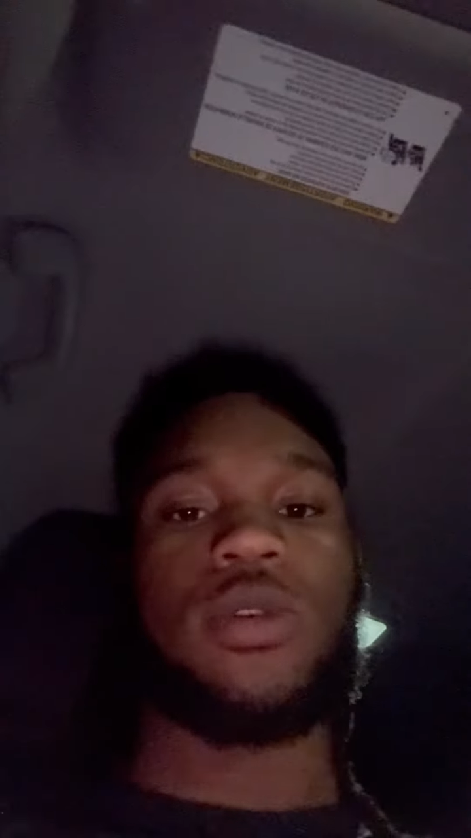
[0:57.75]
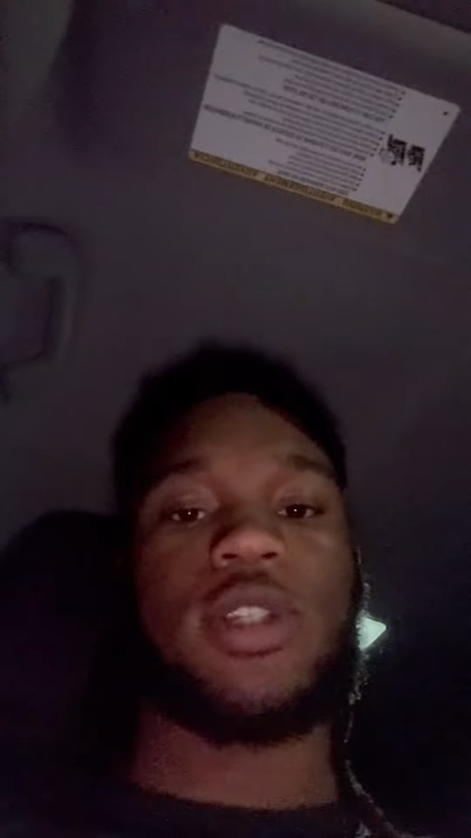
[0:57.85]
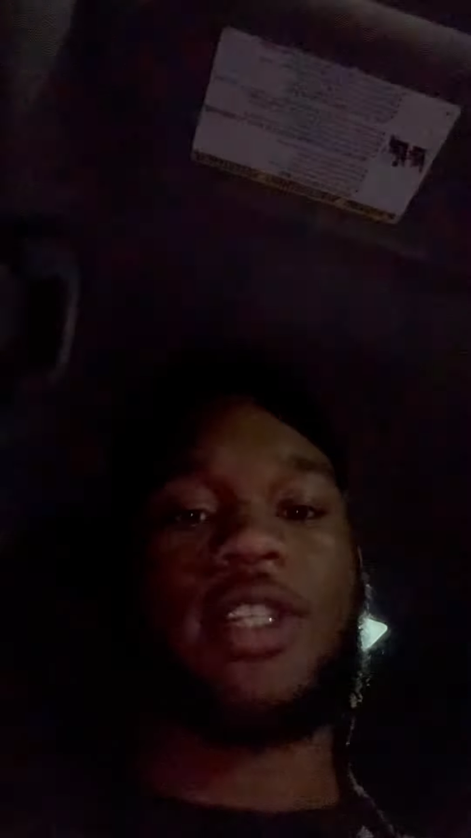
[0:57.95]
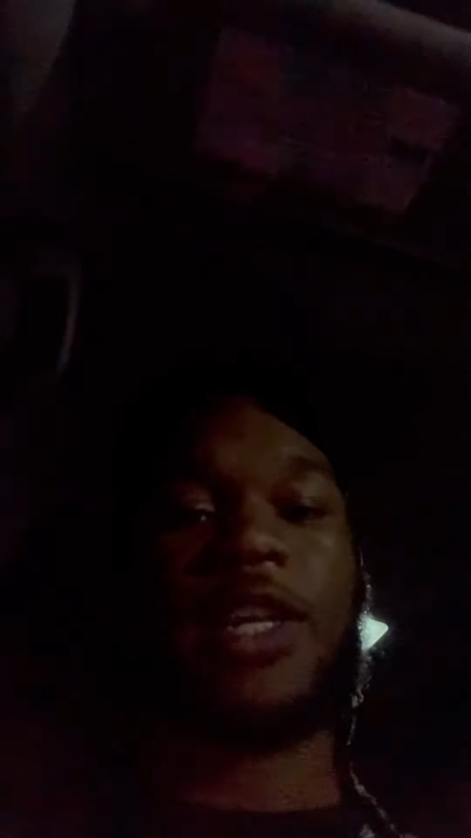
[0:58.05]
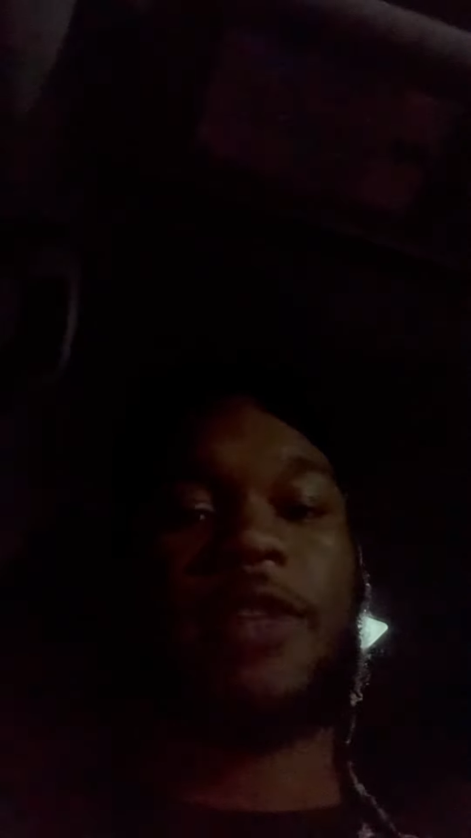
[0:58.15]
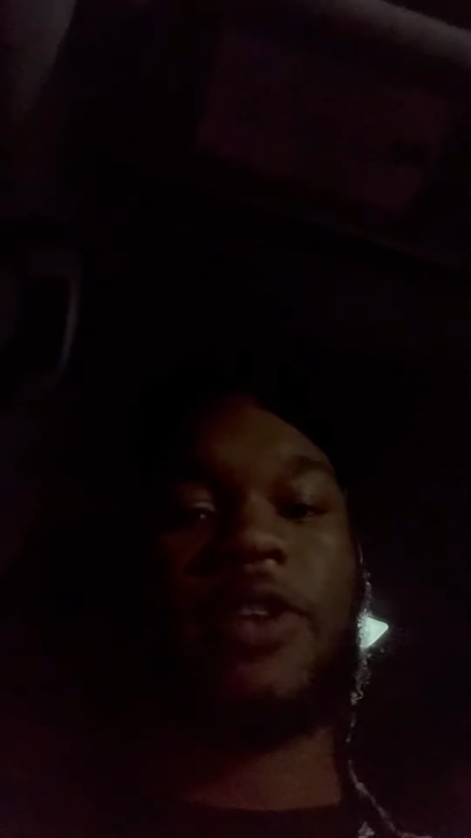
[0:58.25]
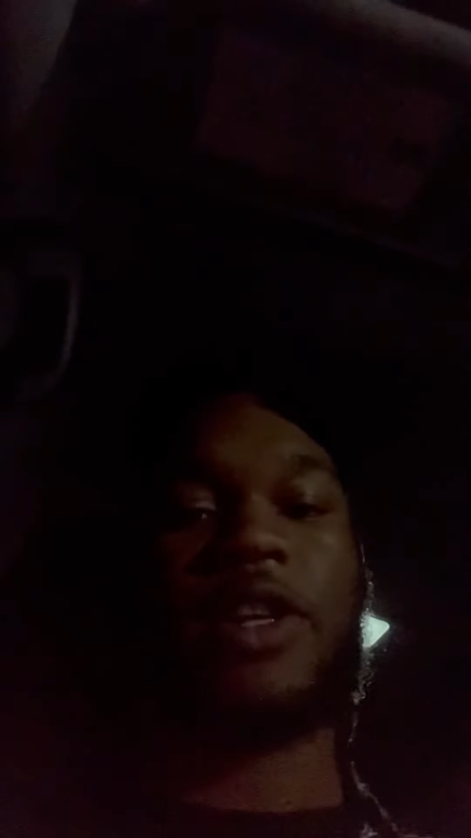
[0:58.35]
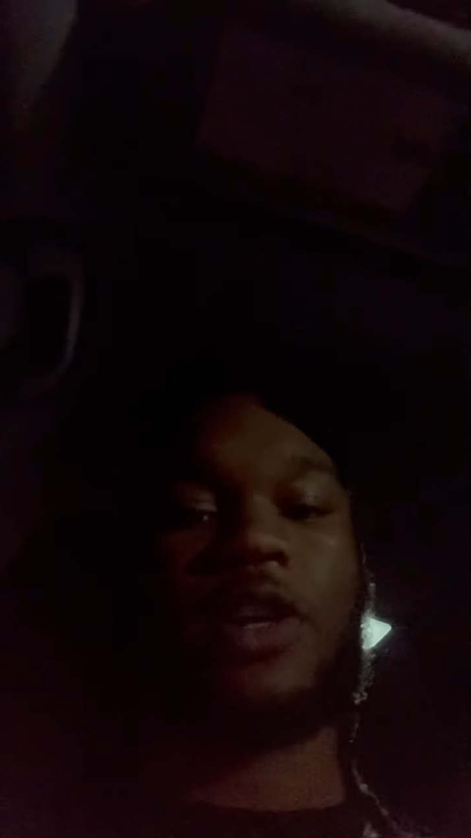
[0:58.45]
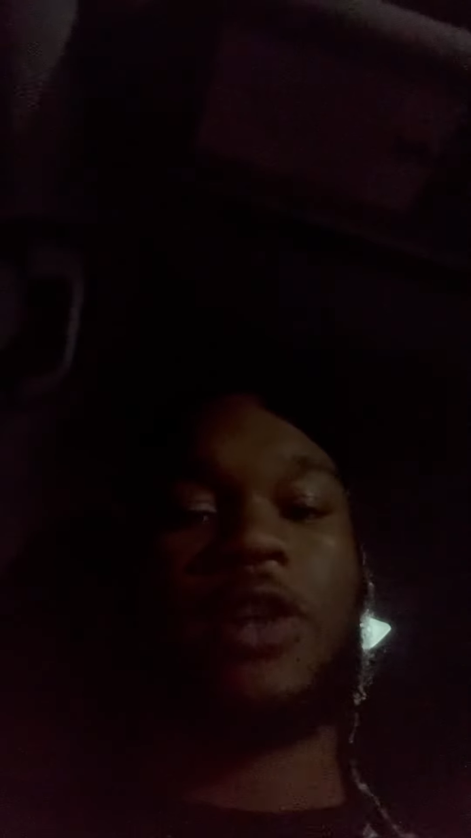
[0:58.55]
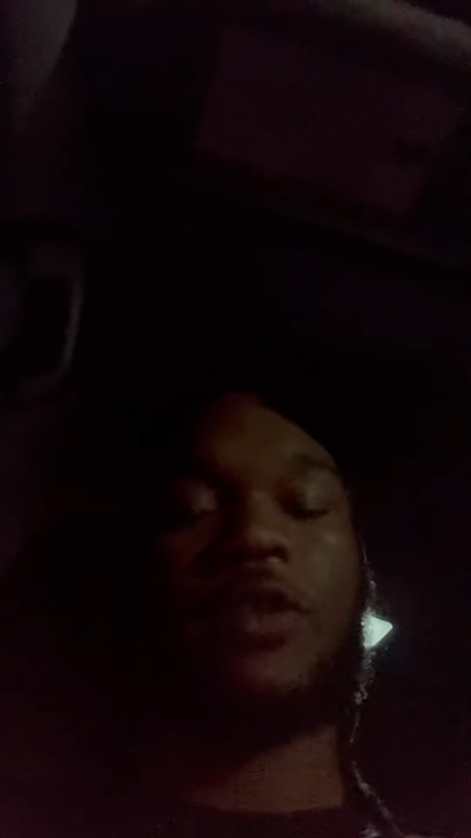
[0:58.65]
instead of
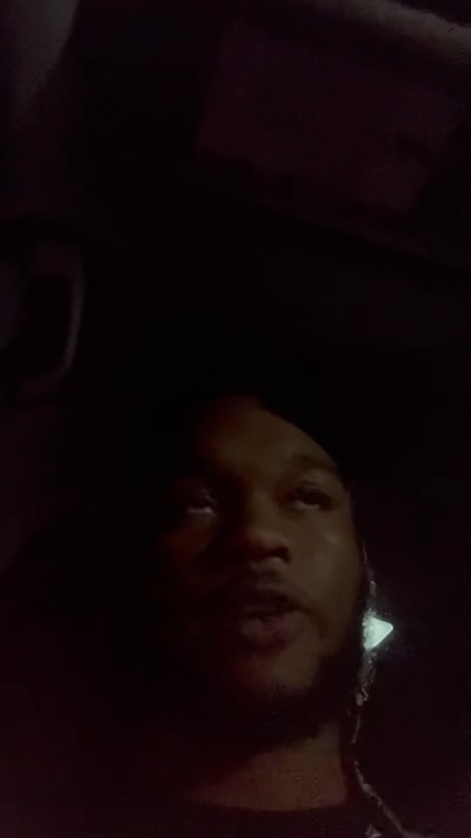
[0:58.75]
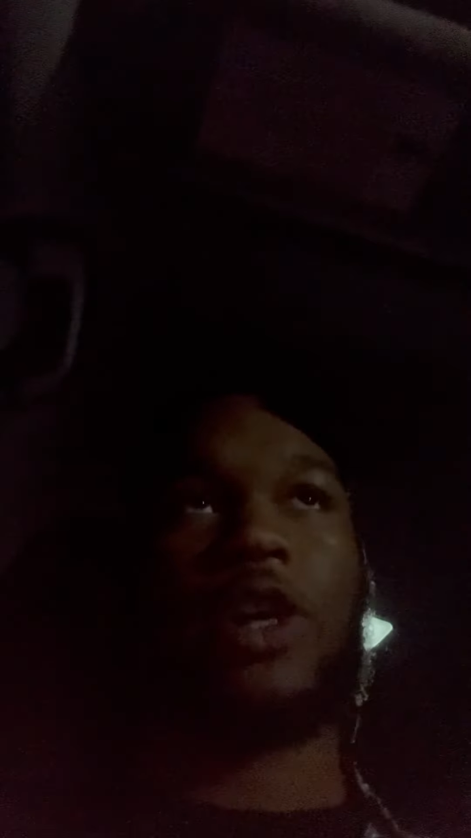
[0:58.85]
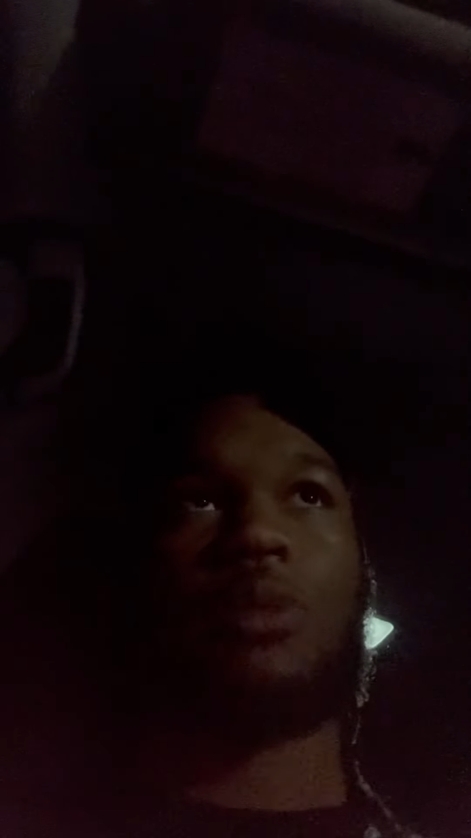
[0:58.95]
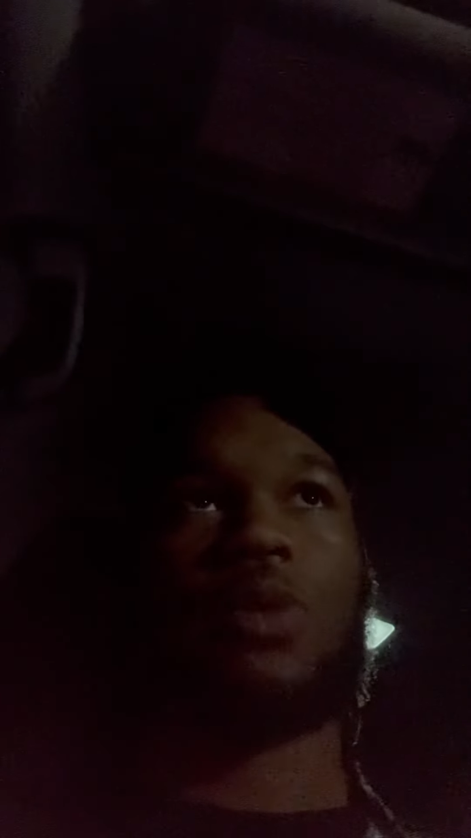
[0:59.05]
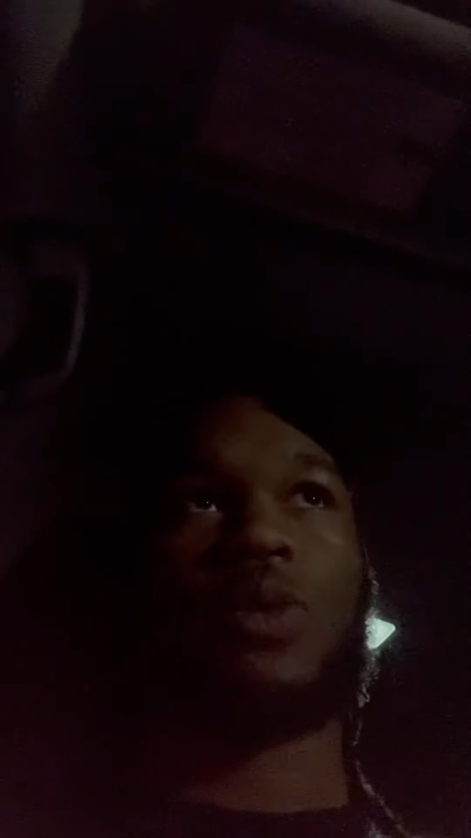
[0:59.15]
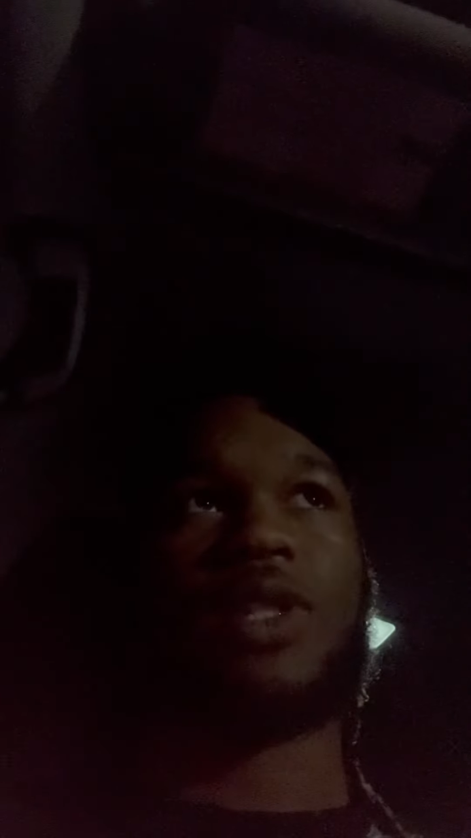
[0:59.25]
any other variable was